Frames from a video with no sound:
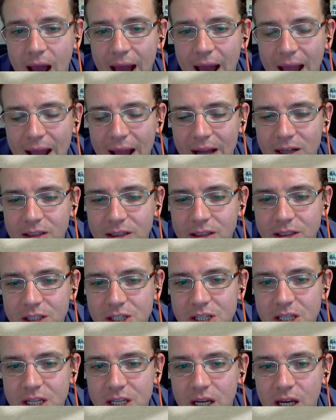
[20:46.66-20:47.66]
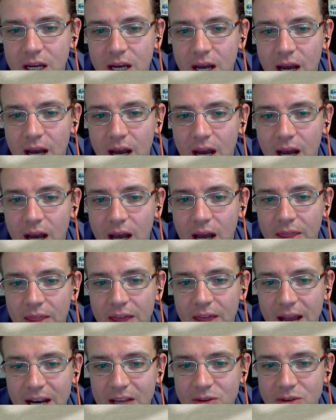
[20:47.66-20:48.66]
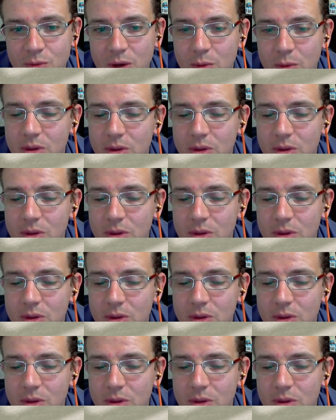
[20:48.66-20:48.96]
And that leaves me